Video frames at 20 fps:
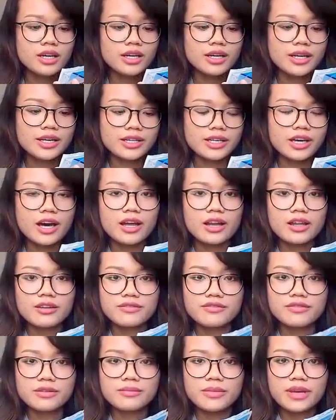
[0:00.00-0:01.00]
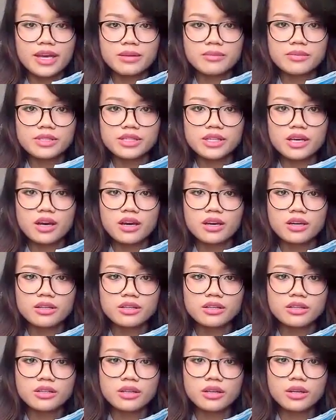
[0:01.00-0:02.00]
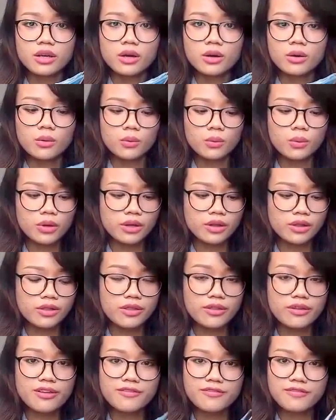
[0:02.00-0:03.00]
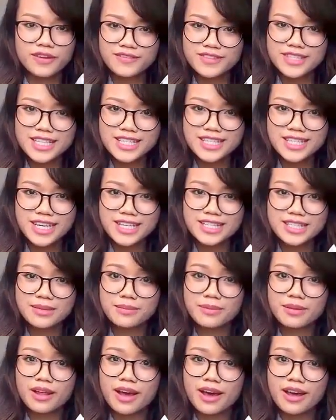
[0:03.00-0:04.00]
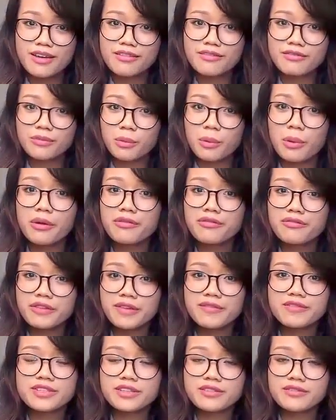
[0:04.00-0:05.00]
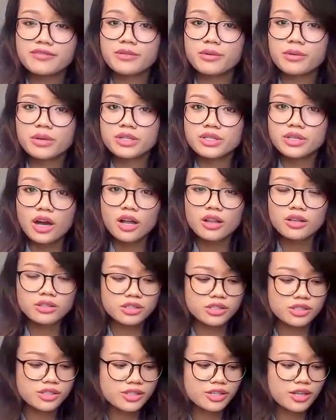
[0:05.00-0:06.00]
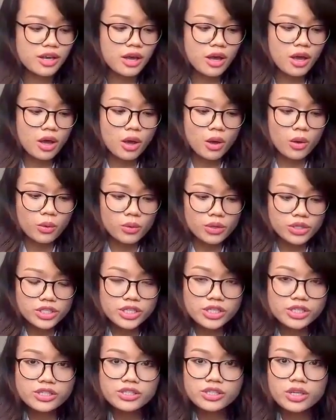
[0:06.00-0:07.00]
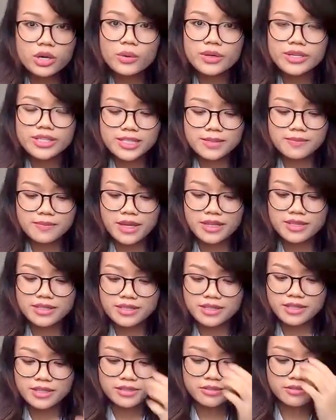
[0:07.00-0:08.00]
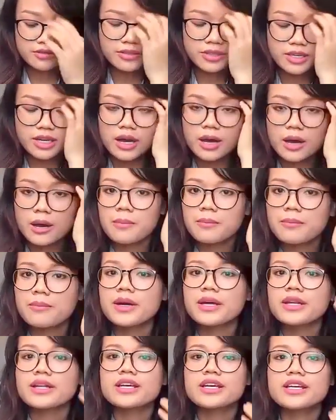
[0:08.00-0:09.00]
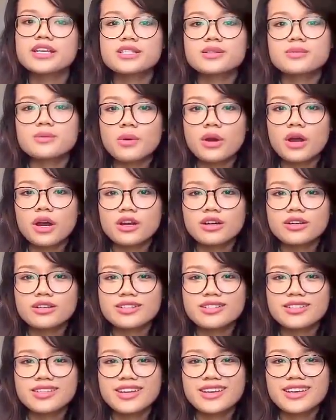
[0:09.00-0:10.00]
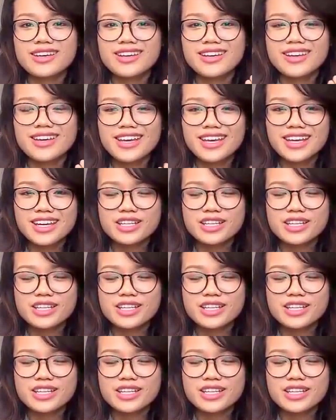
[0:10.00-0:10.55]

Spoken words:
He got it from Amazon with 15-day supply for $54, which is so expensive, but he swears it